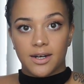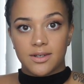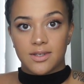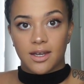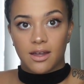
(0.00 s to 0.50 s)
Do
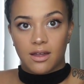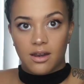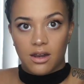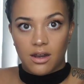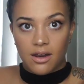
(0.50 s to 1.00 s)
you see it?
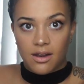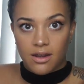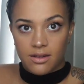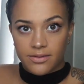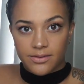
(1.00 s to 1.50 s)

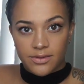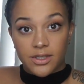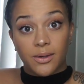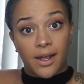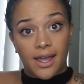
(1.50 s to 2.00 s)

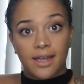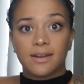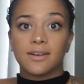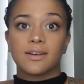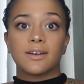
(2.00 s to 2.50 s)
Don't hate.